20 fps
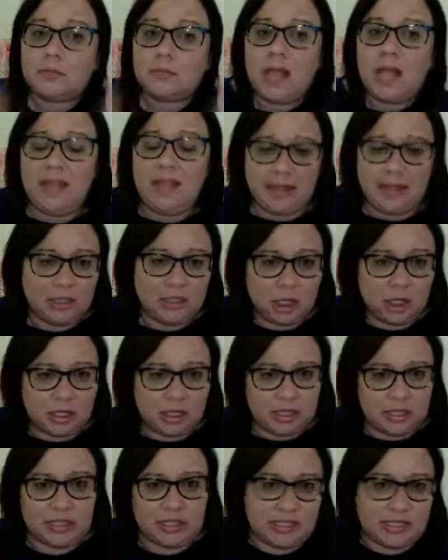I think
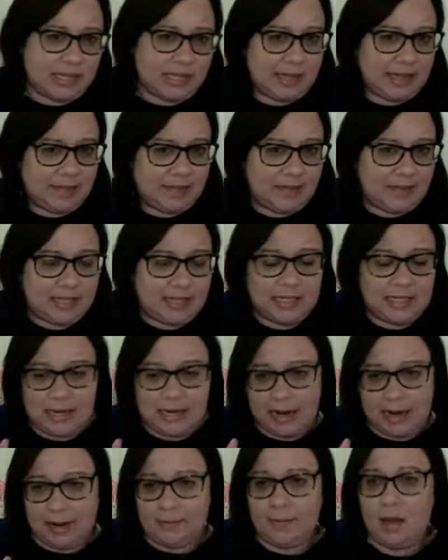chargers is like the fancy
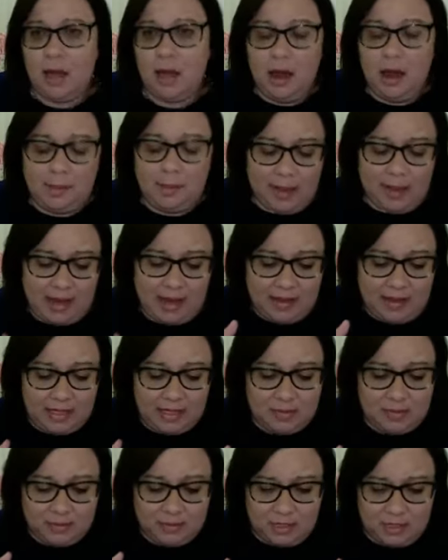name, but yeah,
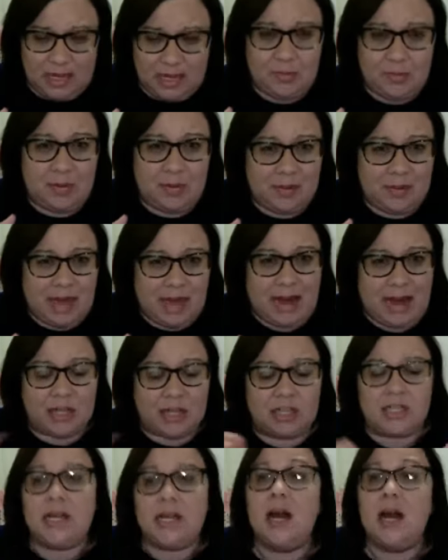these zebra
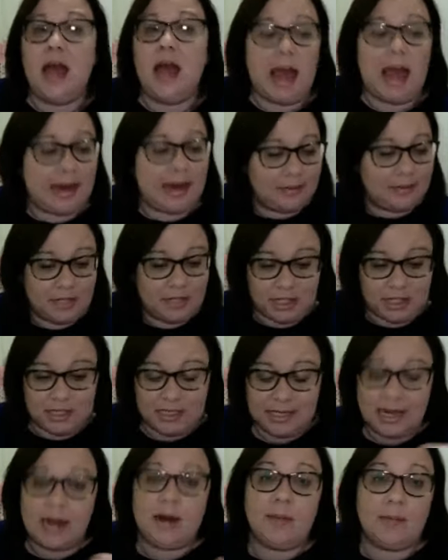platters. And I would just
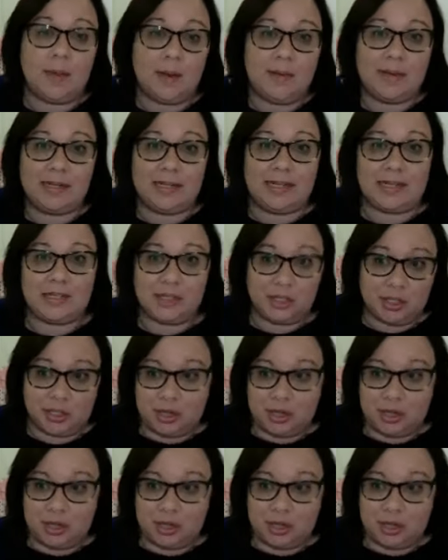set up all my testers